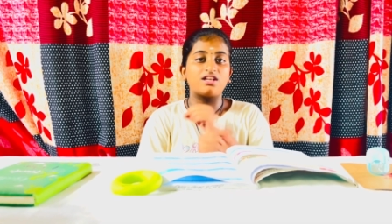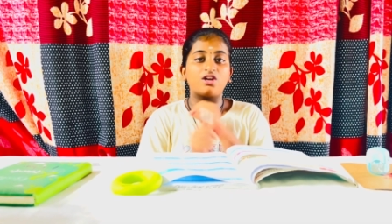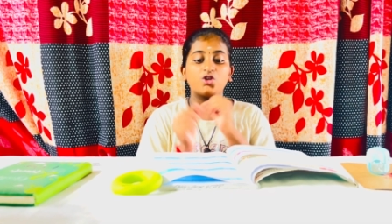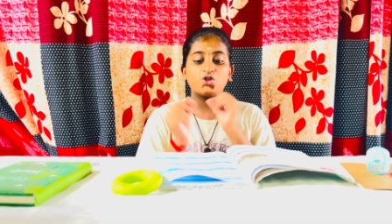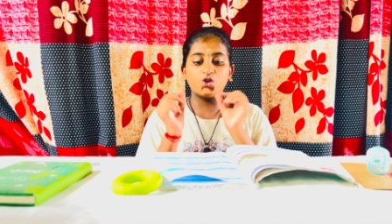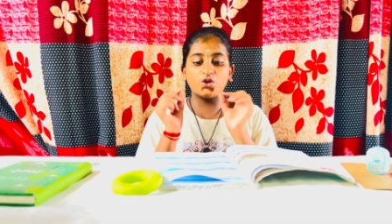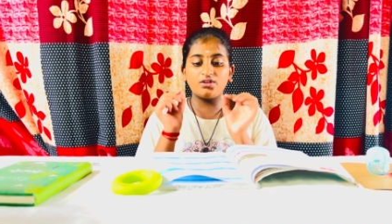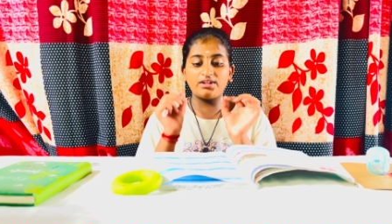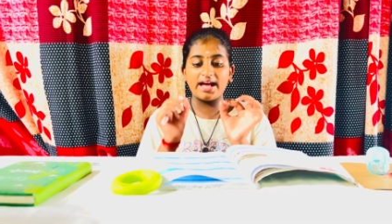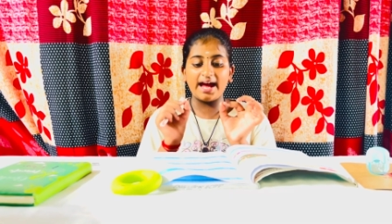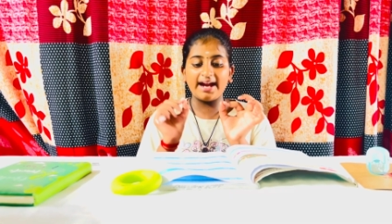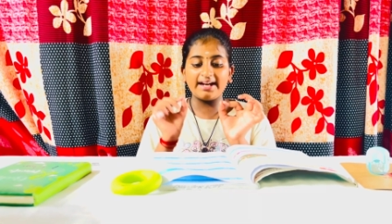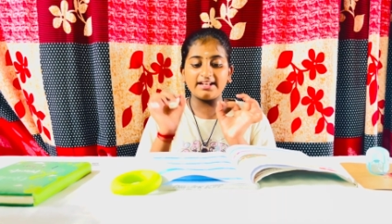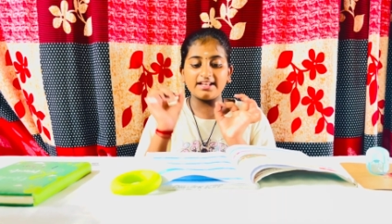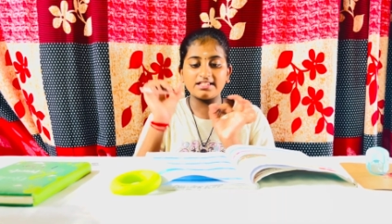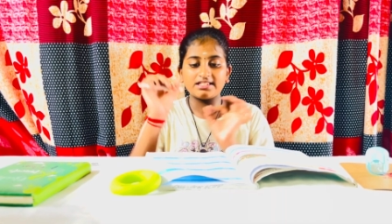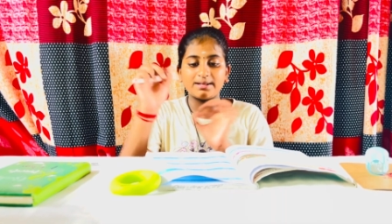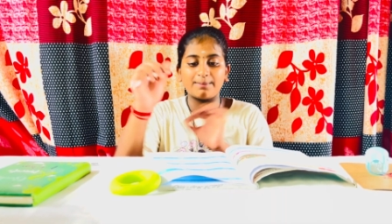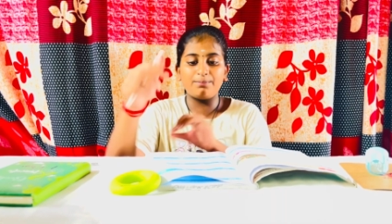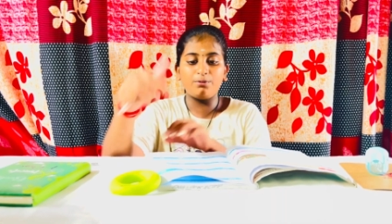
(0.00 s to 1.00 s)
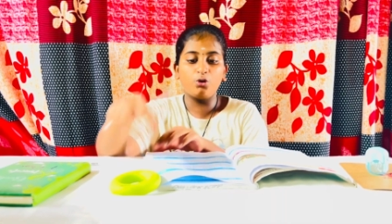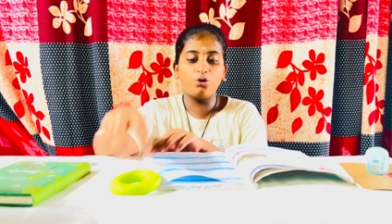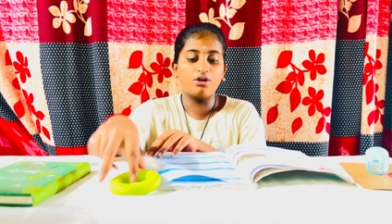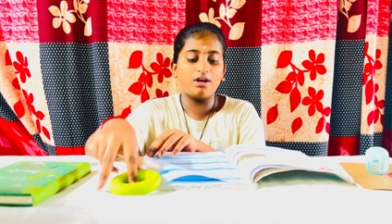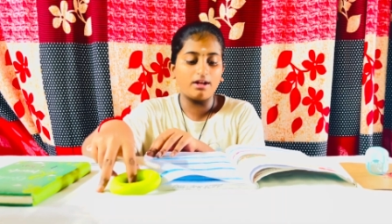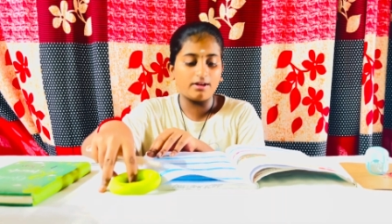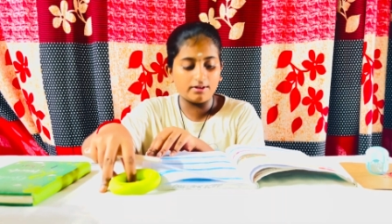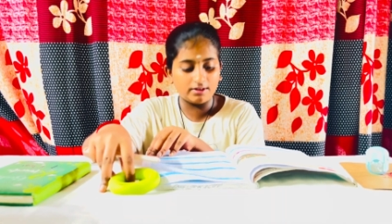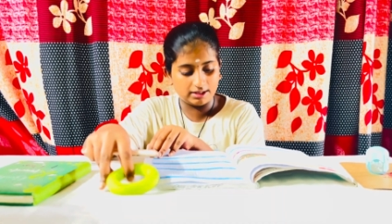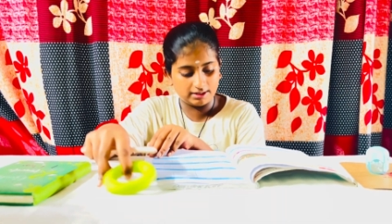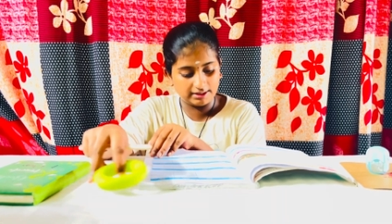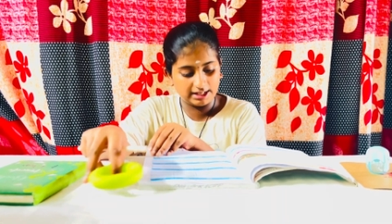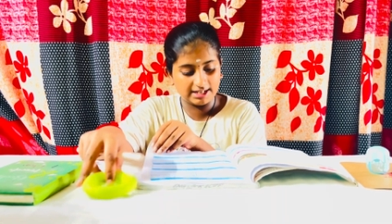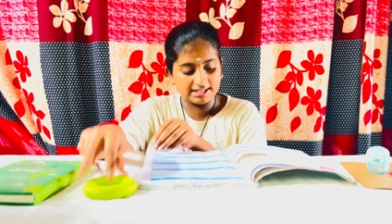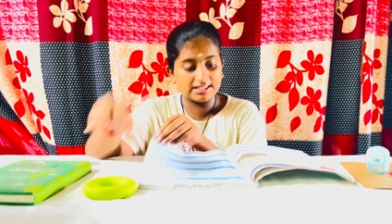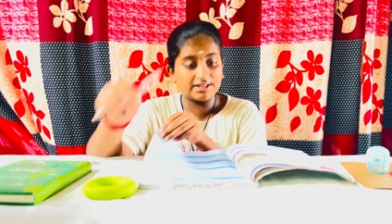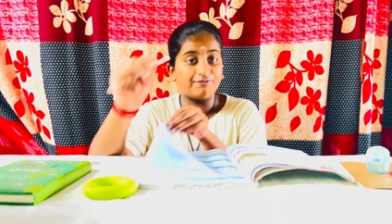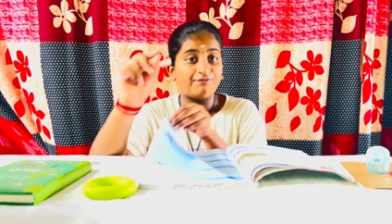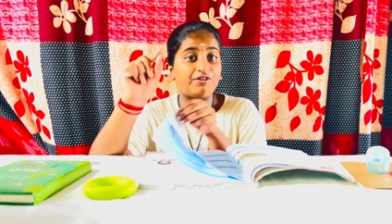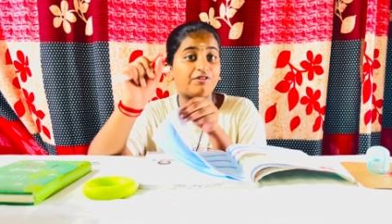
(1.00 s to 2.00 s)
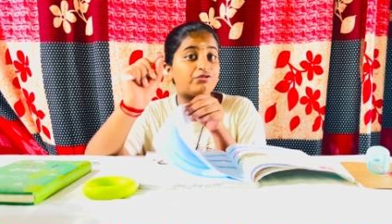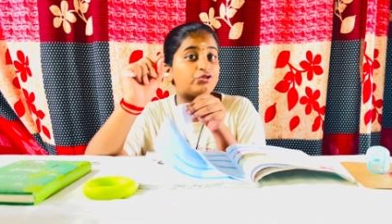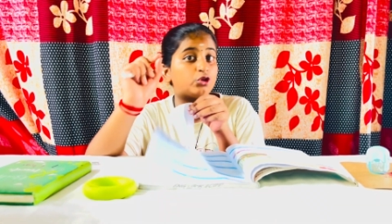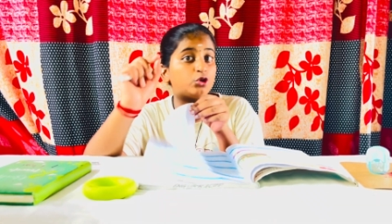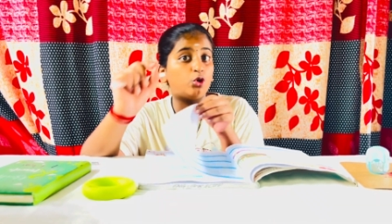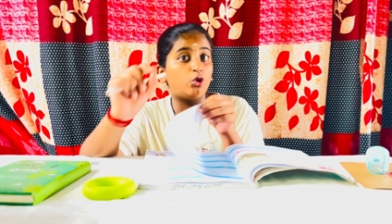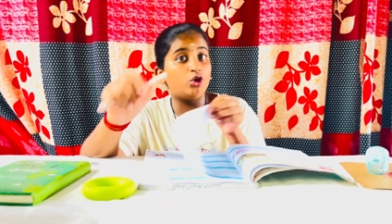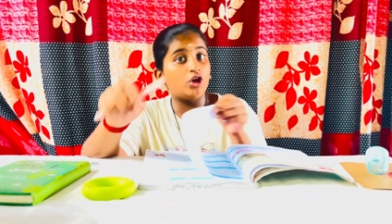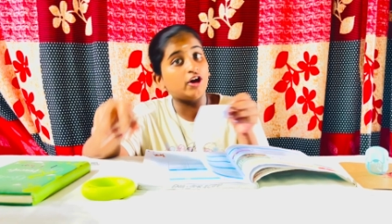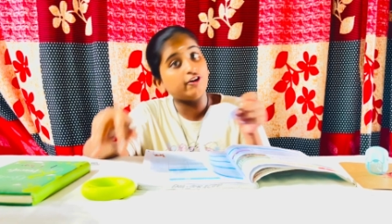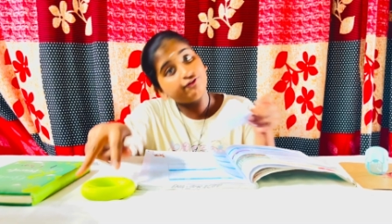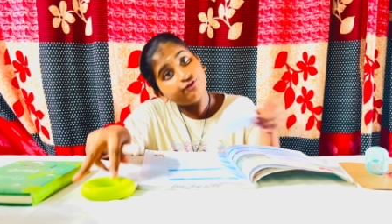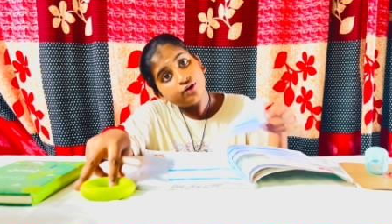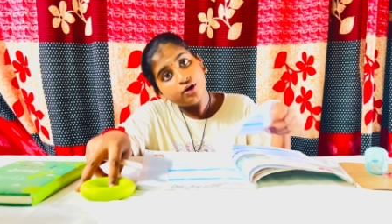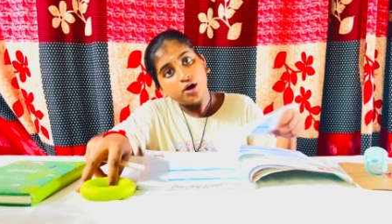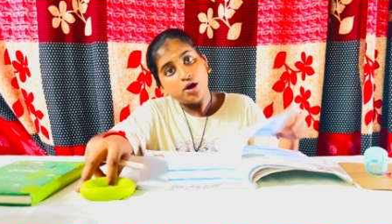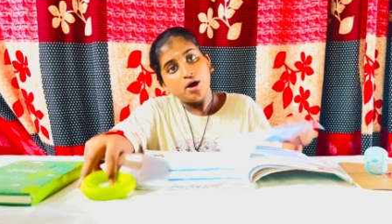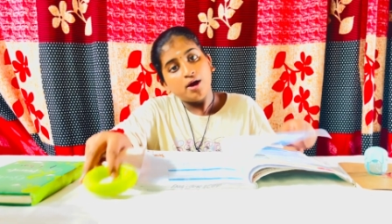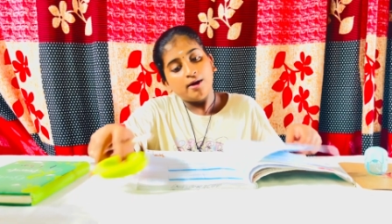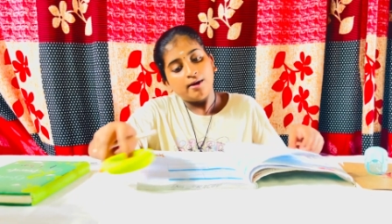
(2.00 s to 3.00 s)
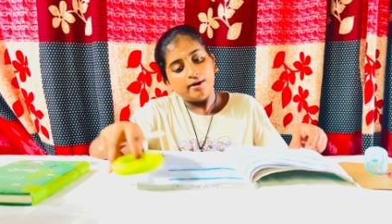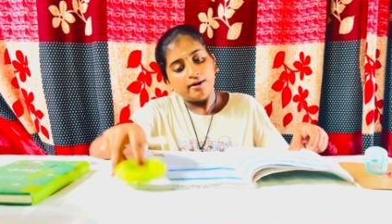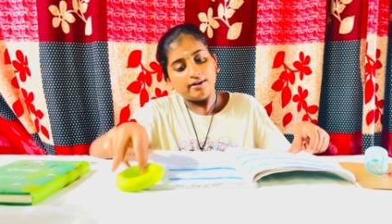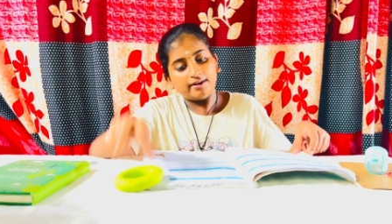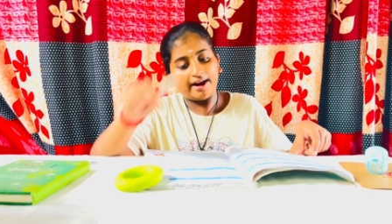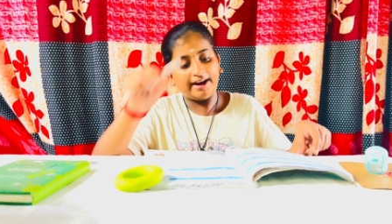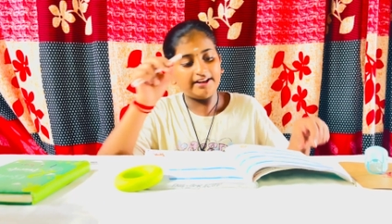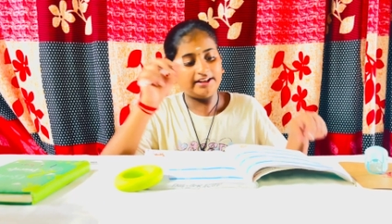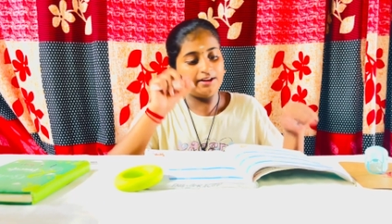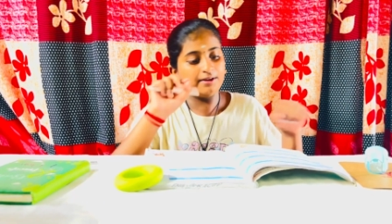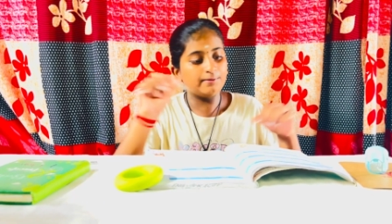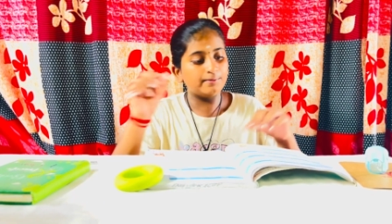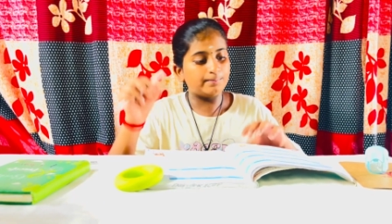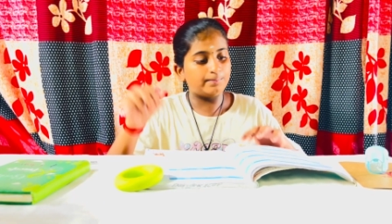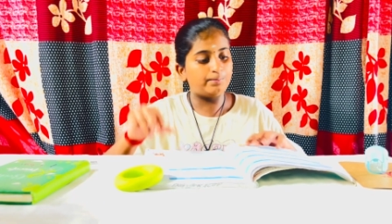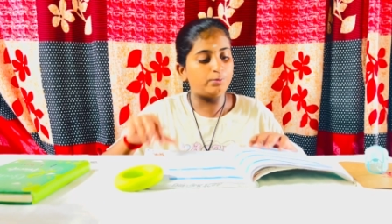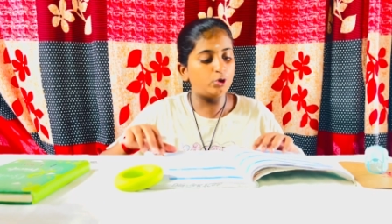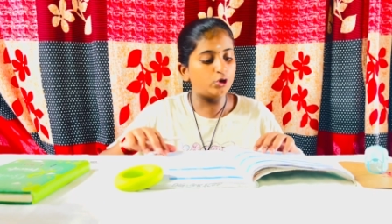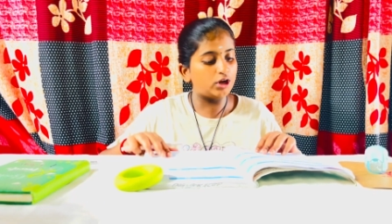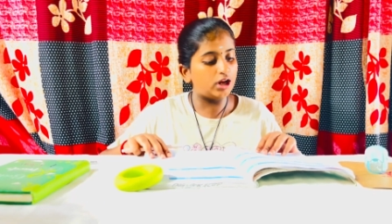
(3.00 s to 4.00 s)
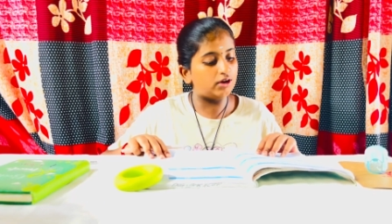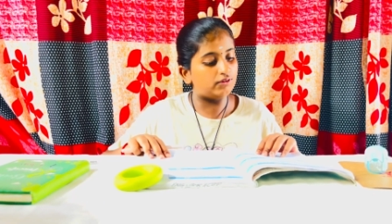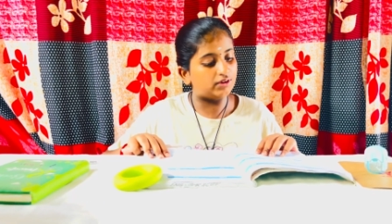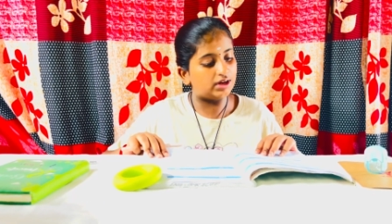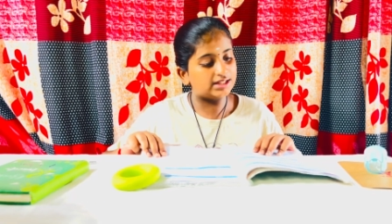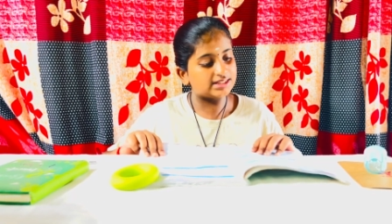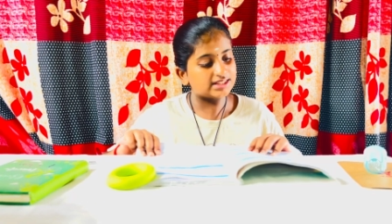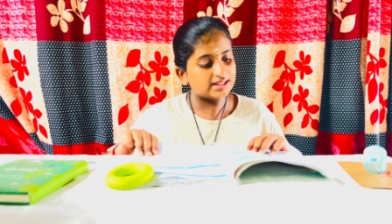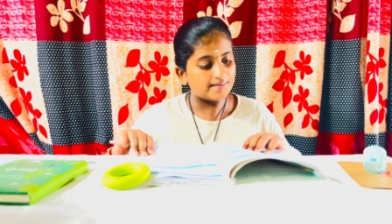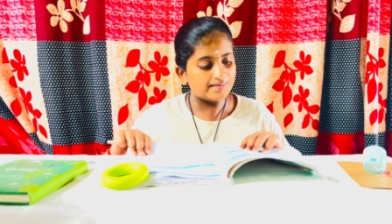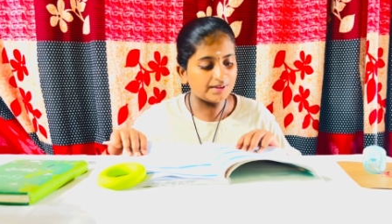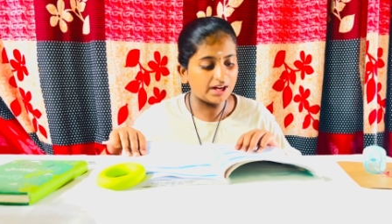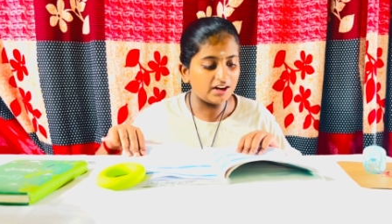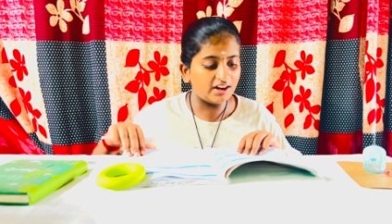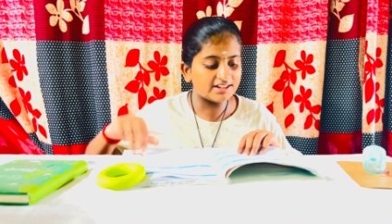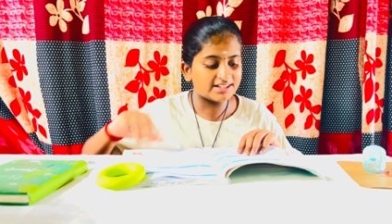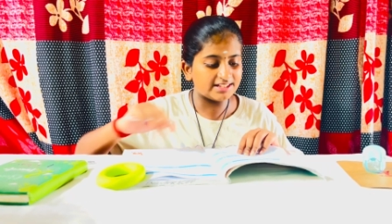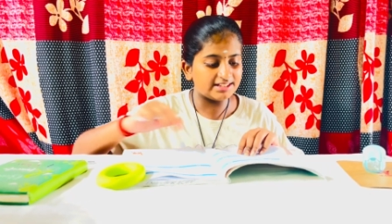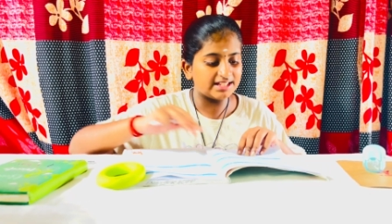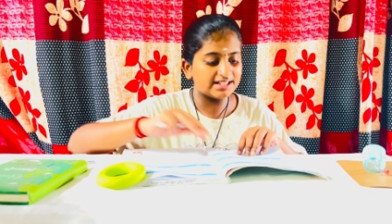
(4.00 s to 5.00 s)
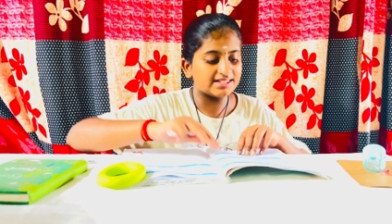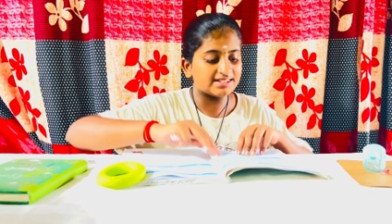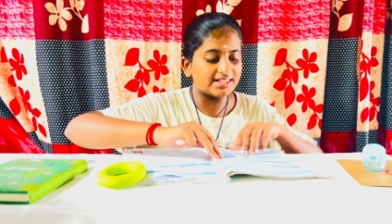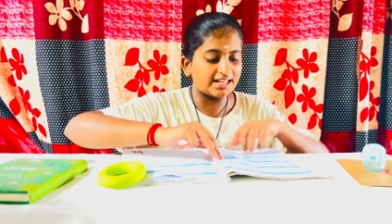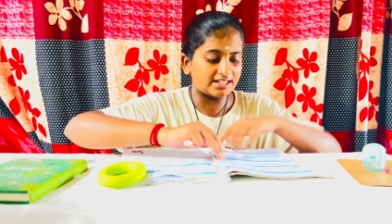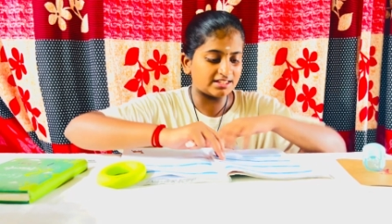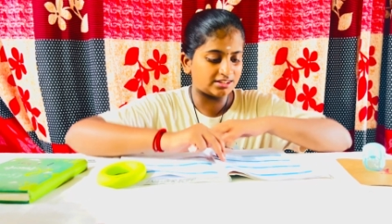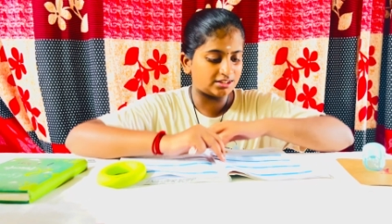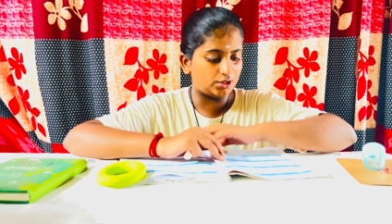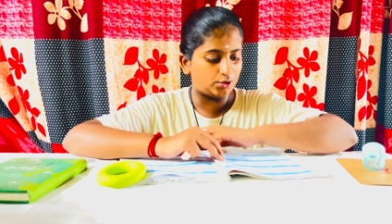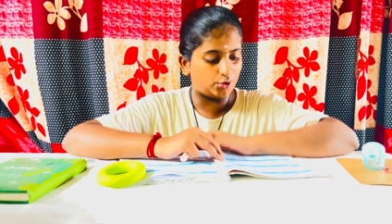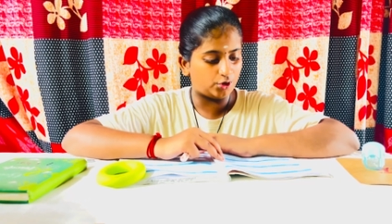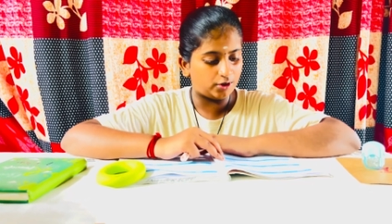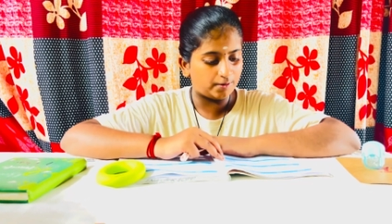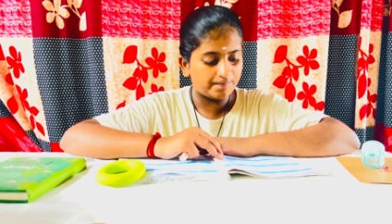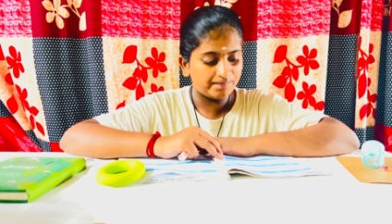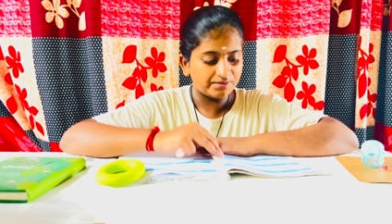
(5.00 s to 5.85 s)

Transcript: So that is the plural, that is the fifth rule of writing plural words. Now let's see the sixth rule.